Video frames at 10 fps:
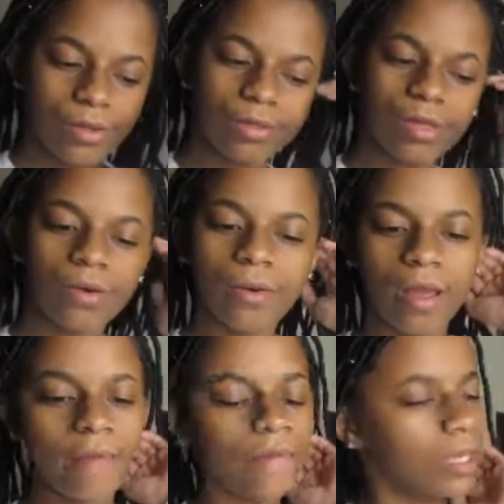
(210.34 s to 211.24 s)
So I
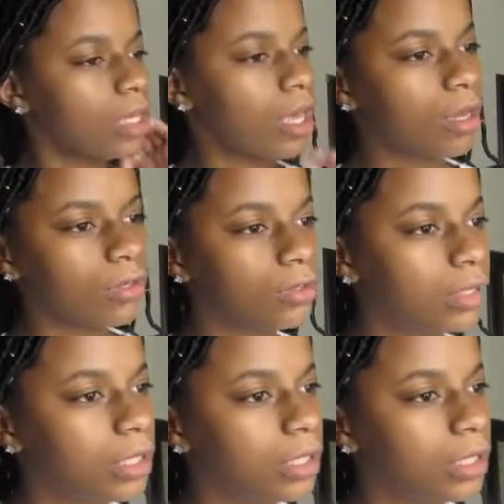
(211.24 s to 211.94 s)
have a candle